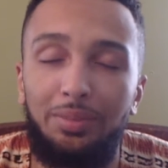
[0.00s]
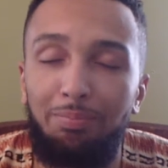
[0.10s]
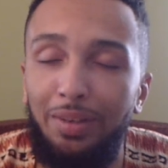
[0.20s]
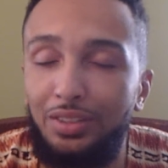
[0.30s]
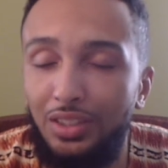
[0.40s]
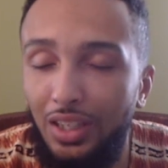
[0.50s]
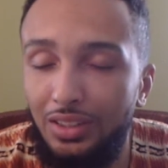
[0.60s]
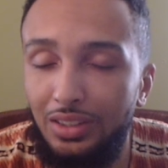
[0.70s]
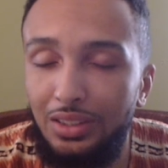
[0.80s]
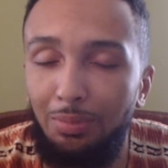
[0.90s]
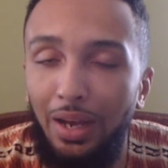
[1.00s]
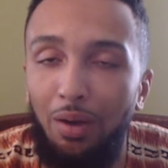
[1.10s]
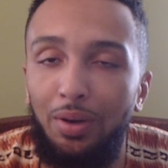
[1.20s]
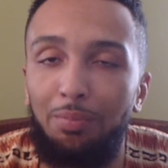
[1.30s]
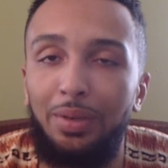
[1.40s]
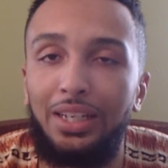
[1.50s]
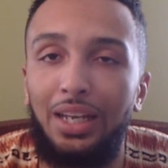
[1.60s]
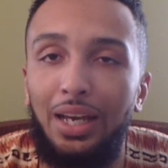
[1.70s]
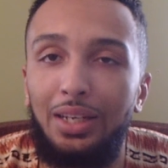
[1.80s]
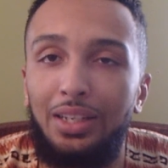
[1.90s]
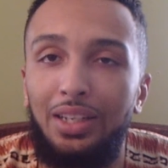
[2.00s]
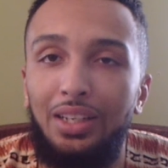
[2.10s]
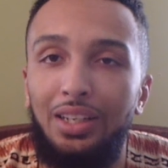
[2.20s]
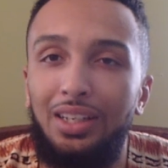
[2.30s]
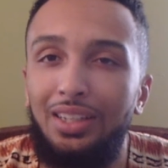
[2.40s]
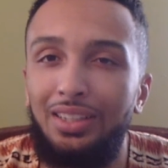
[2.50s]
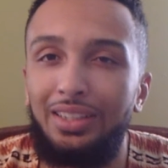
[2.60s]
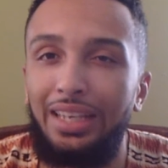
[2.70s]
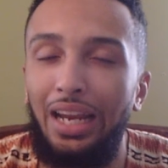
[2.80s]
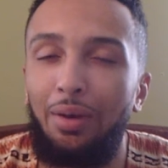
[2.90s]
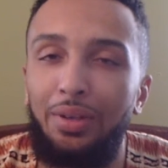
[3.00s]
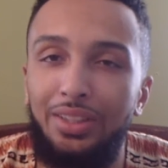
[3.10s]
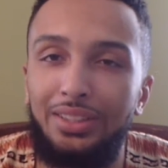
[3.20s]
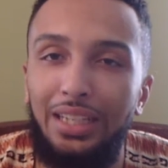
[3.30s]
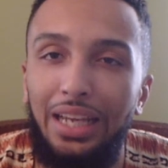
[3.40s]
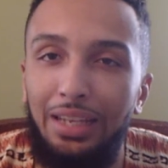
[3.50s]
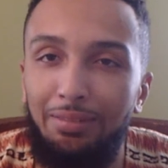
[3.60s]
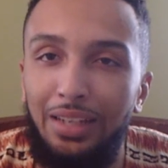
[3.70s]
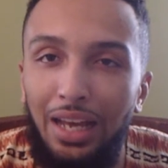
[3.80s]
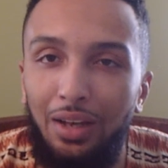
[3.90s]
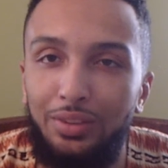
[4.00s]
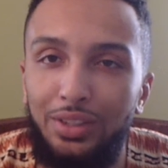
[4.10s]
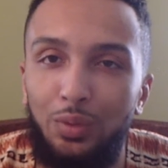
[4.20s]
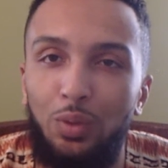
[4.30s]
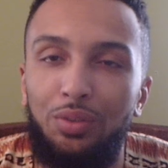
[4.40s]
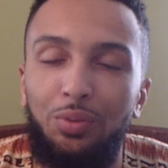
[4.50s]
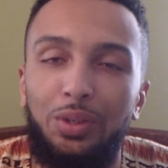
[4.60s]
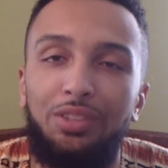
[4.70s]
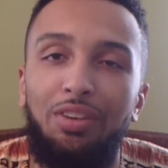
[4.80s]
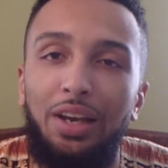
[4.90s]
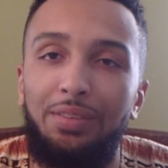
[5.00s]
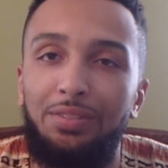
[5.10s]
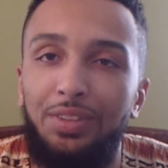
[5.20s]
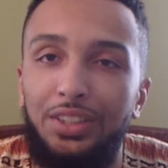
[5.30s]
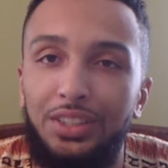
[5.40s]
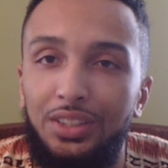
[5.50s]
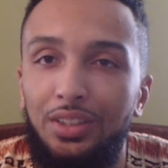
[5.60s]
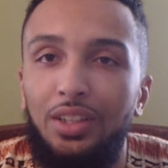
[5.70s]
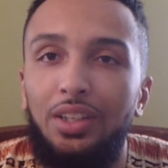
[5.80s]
Michael Johnson's power may not carry the same down to the 145 division.